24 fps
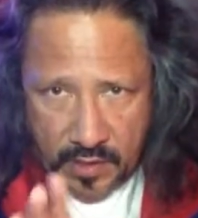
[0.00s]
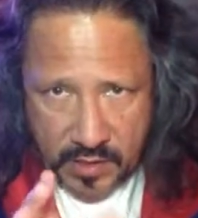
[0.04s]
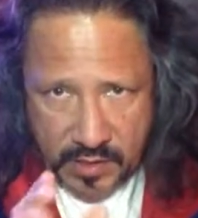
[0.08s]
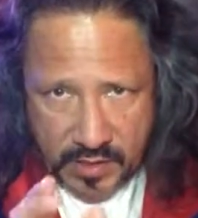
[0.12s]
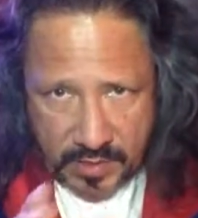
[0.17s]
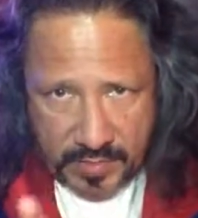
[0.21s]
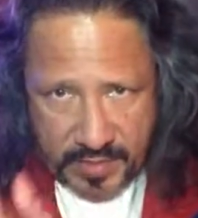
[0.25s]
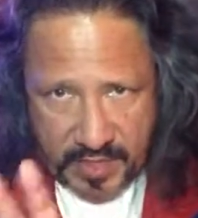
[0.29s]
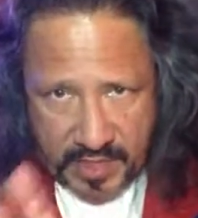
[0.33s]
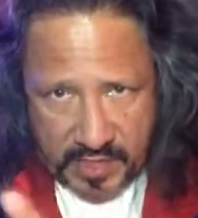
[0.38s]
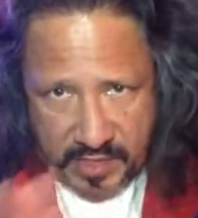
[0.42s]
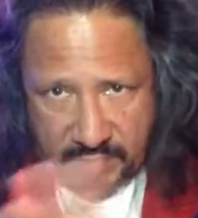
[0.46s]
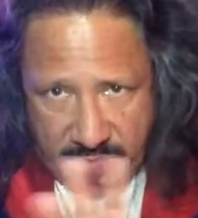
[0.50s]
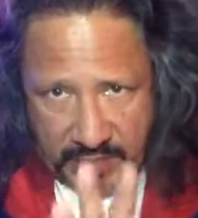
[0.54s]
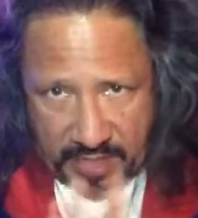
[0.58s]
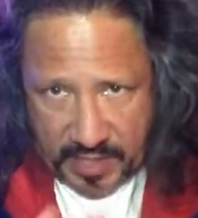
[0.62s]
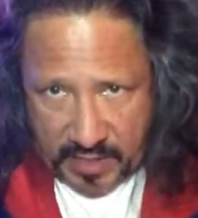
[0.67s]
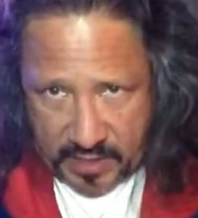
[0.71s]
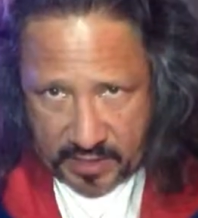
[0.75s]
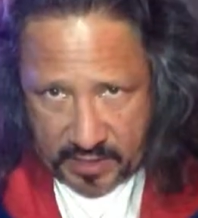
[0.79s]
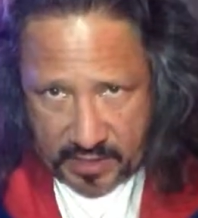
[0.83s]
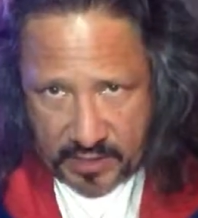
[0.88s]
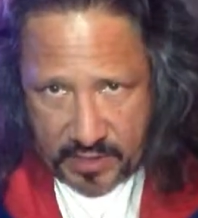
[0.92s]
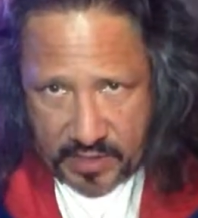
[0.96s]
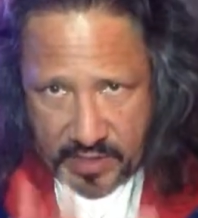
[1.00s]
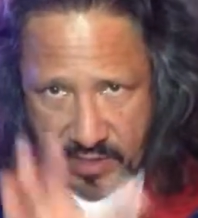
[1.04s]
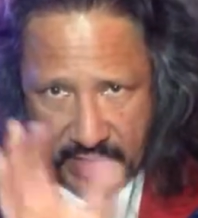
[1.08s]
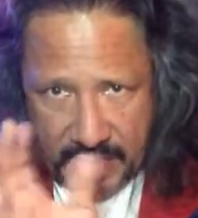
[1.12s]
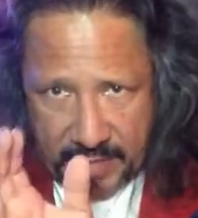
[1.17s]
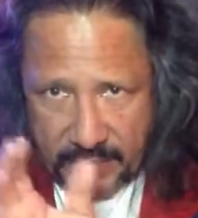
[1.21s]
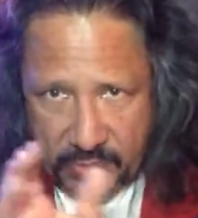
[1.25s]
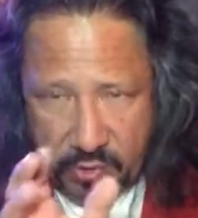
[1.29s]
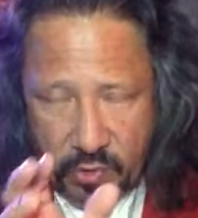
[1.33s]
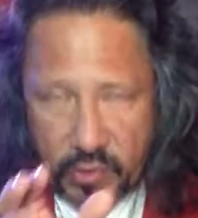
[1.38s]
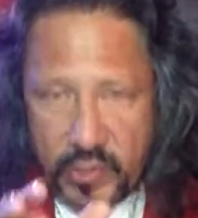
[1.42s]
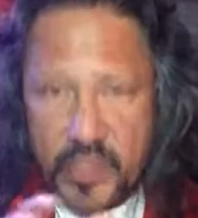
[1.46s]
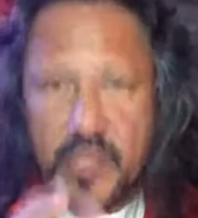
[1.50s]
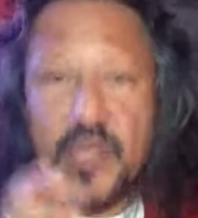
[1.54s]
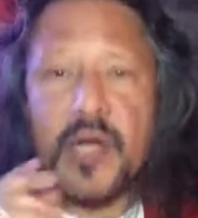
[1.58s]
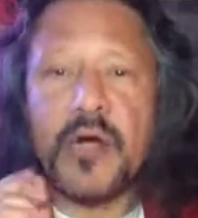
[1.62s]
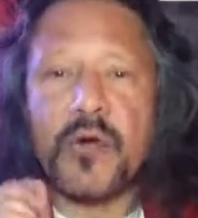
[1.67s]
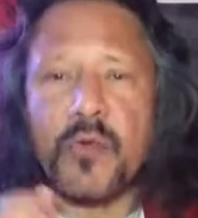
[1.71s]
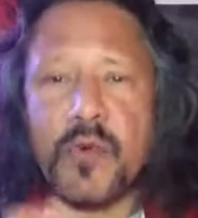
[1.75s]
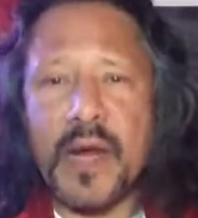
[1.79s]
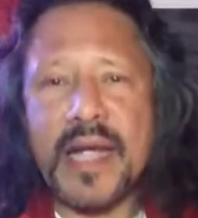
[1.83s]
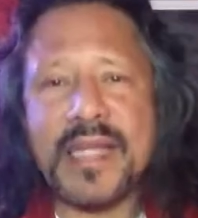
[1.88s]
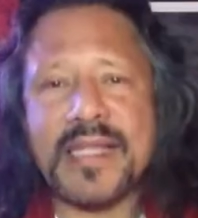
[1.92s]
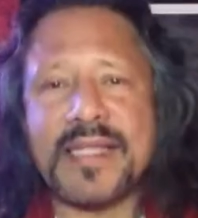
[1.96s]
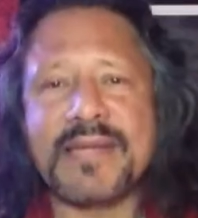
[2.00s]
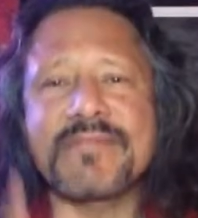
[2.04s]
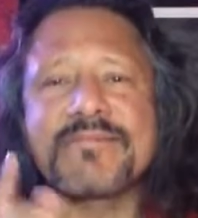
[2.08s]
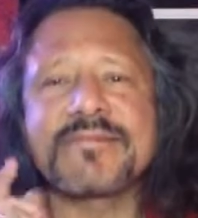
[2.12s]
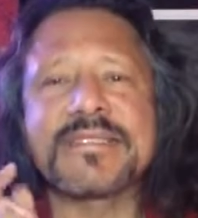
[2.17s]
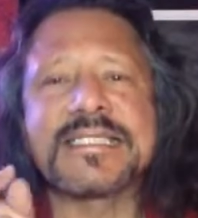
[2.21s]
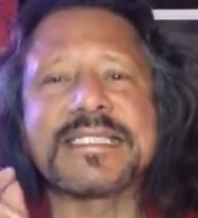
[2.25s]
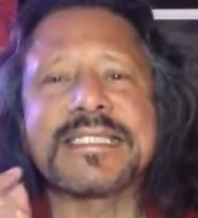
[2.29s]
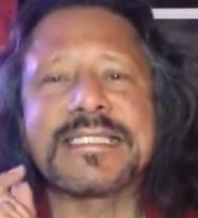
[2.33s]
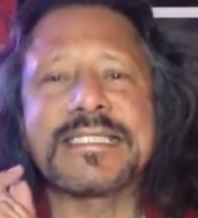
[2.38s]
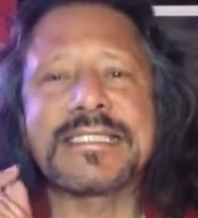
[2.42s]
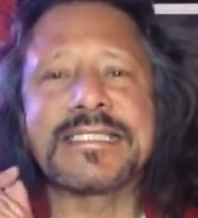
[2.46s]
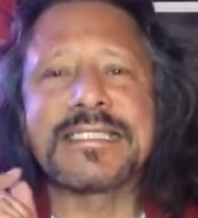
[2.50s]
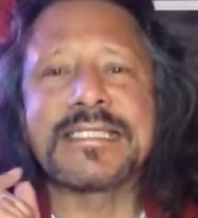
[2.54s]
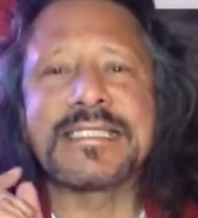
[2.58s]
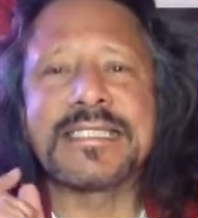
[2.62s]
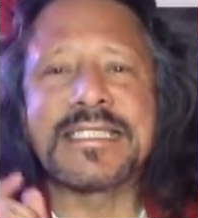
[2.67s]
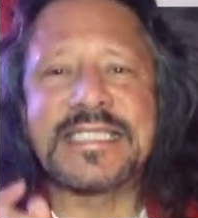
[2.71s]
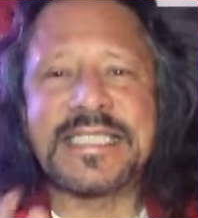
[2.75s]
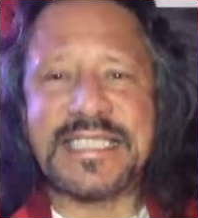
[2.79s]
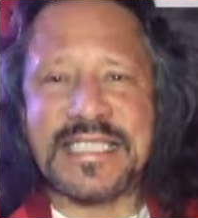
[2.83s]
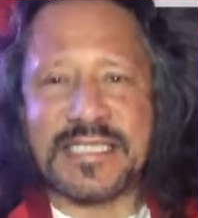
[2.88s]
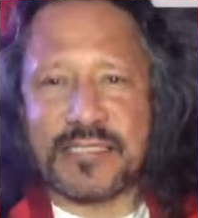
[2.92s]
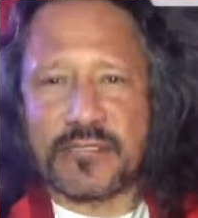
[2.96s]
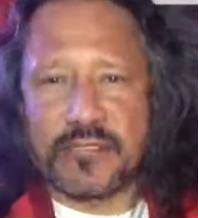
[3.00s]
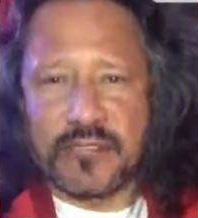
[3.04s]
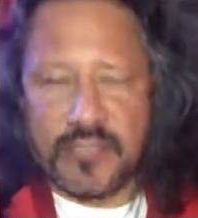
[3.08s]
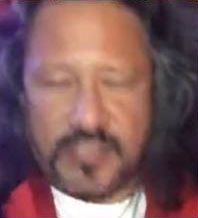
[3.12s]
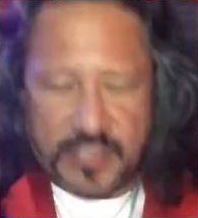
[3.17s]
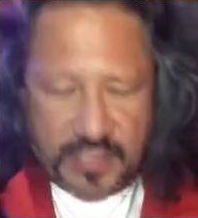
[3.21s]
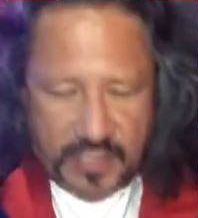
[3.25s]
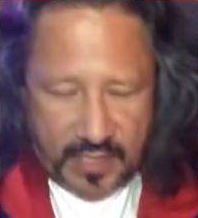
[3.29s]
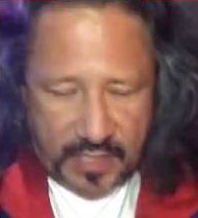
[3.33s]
some of these myths, and I'm going to correct them right now.